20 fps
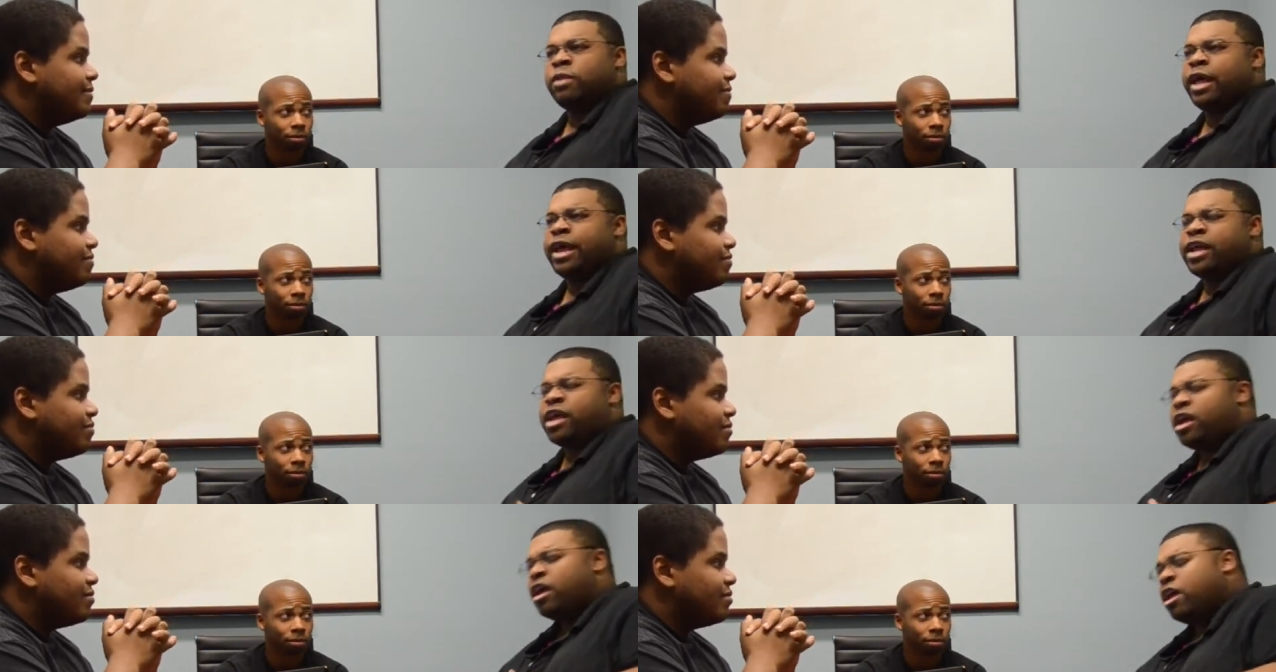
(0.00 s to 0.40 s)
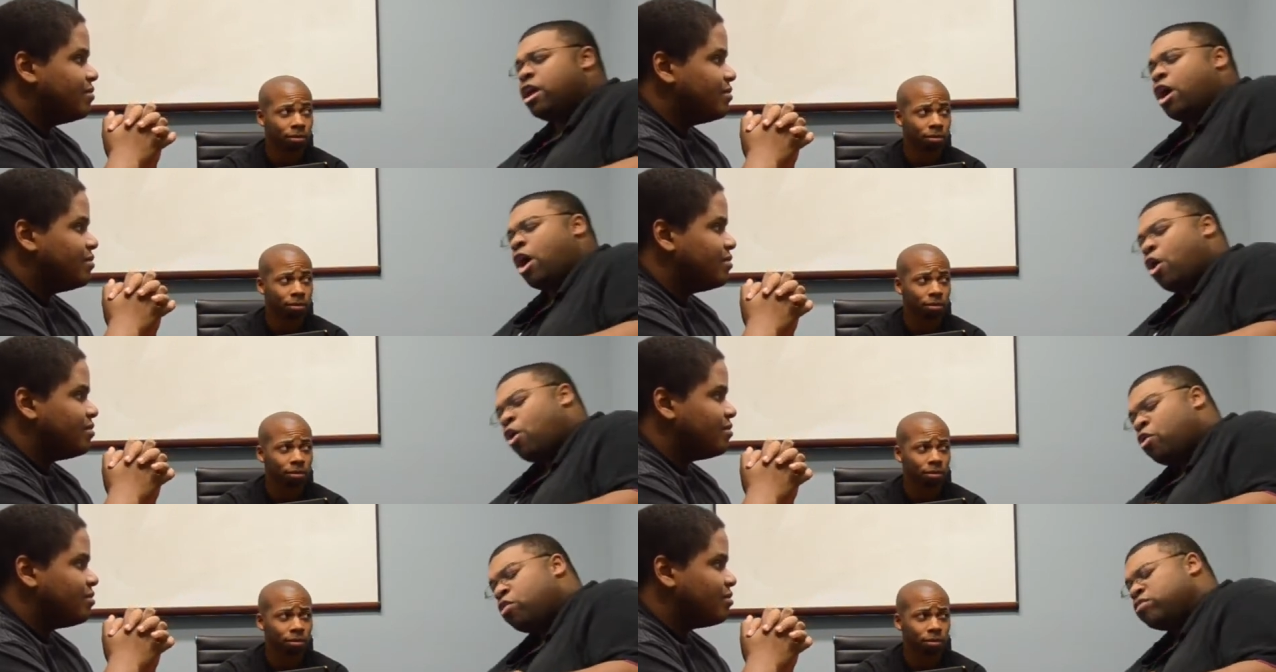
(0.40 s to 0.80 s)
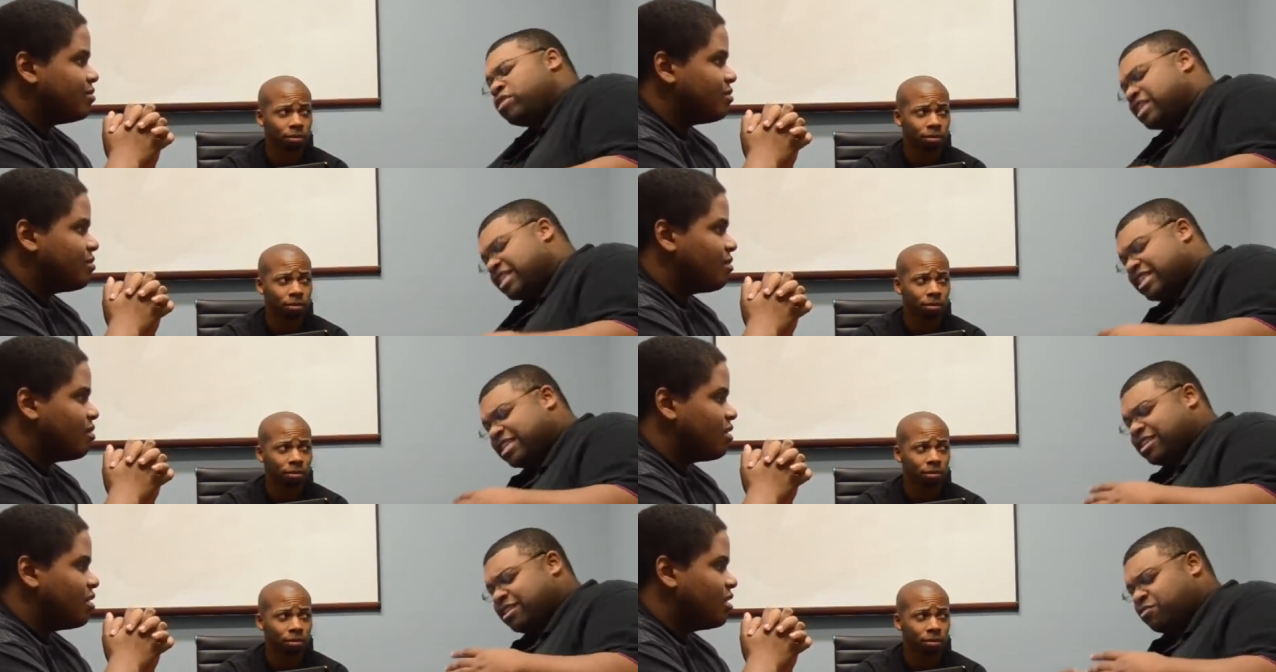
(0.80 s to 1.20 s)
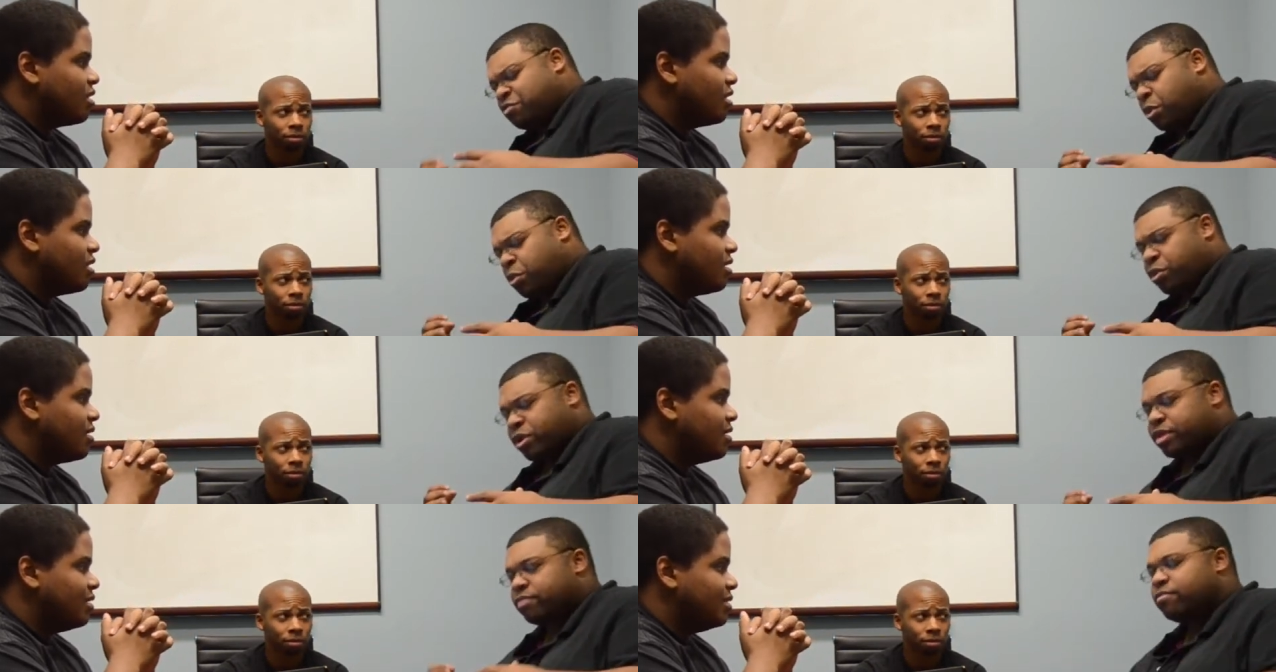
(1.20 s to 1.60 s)
Speaker 1: like oh, this is
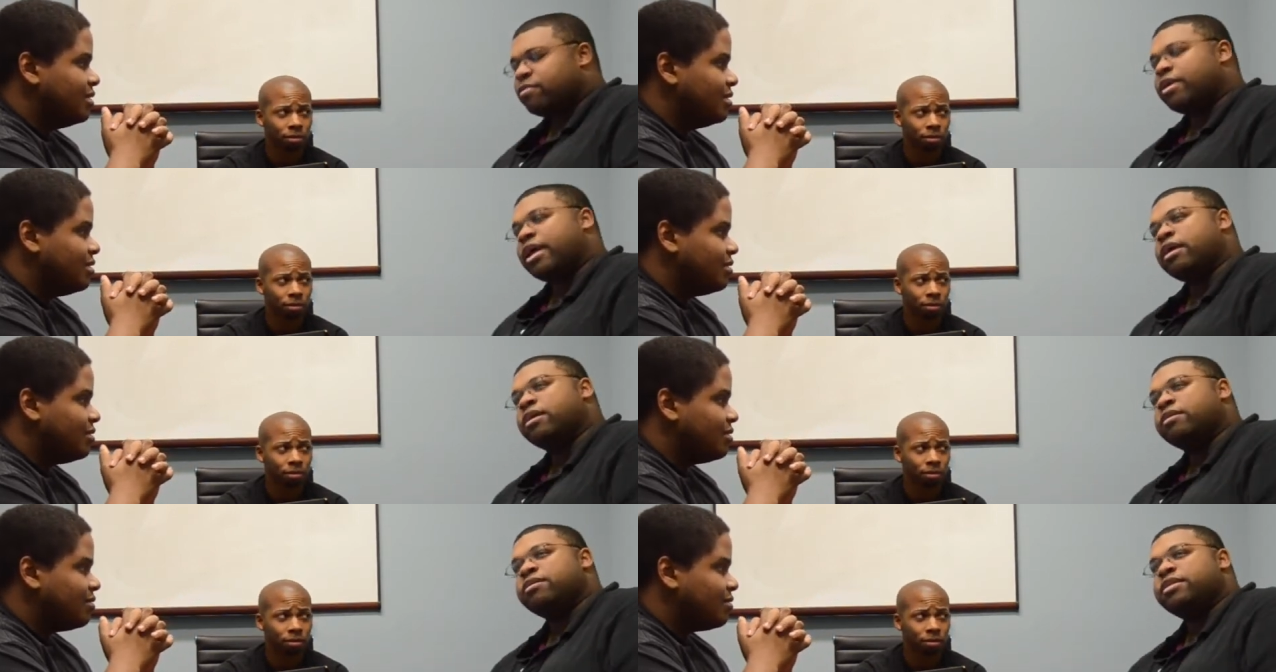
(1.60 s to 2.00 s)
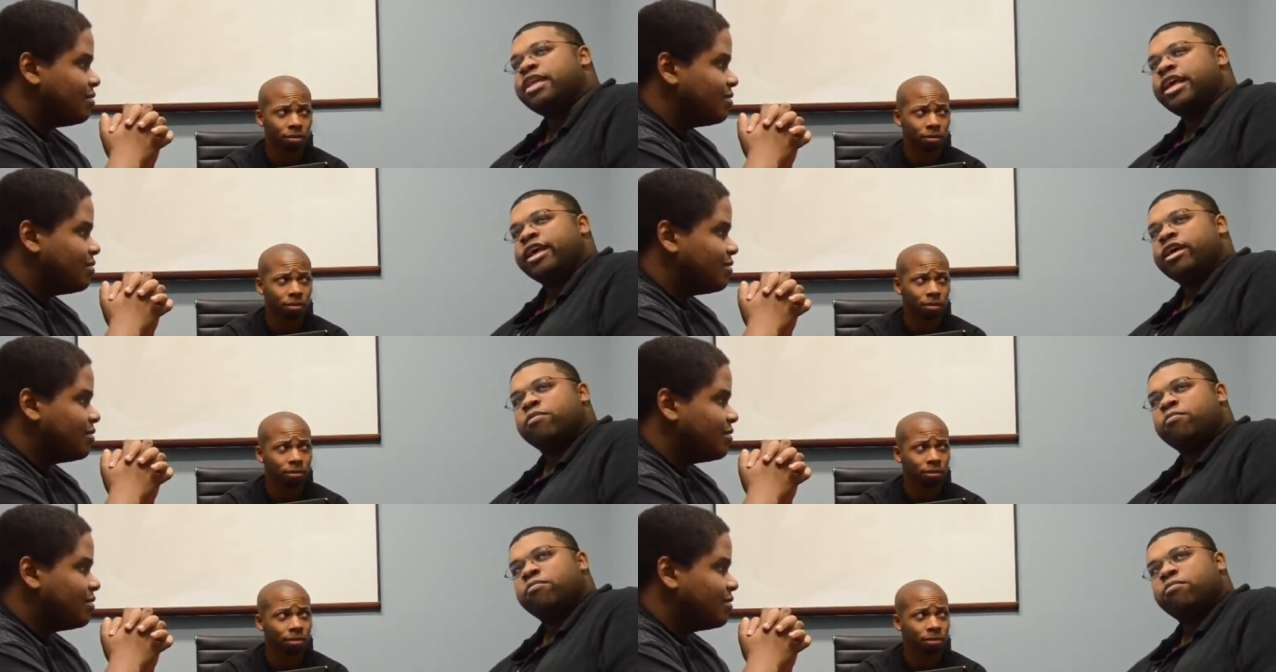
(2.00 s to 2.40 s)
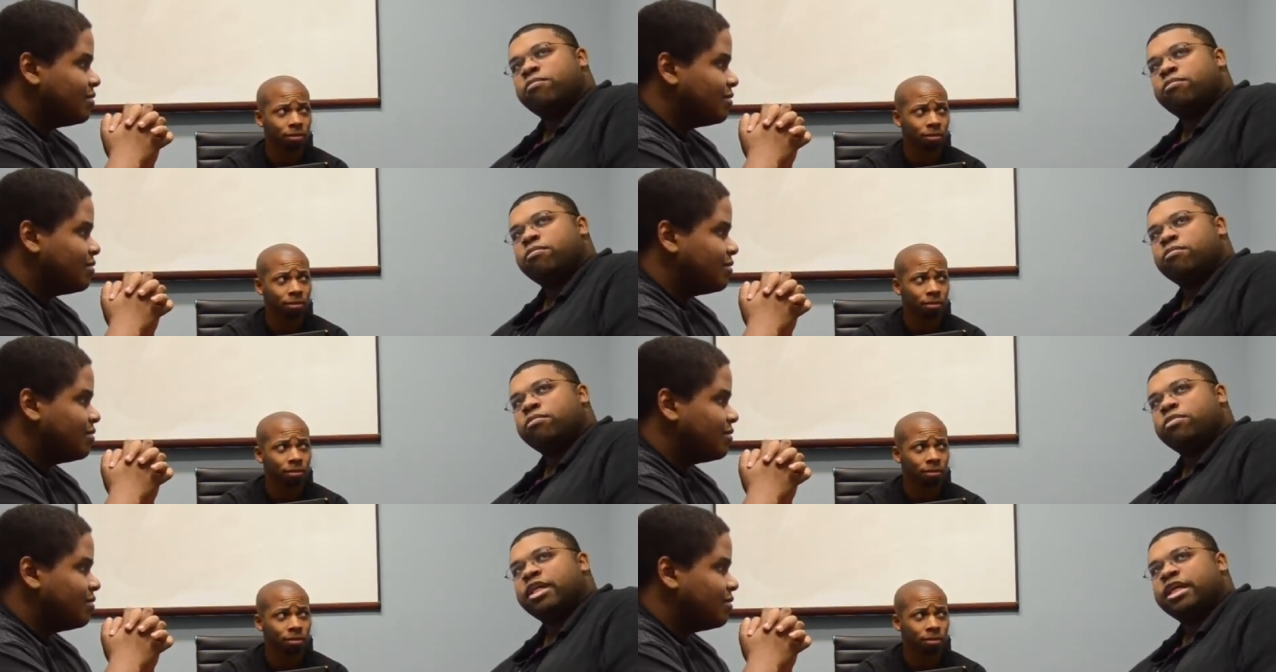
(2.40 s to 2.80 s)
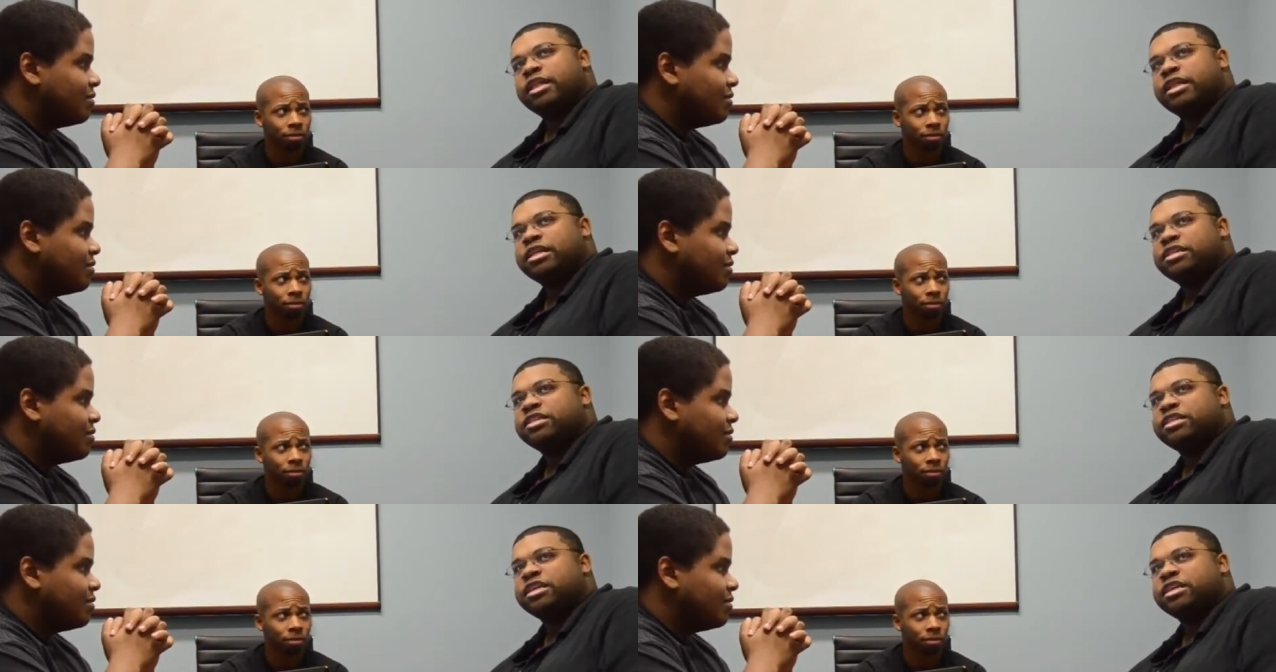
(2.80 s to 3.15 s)
what we're. Damn, that, that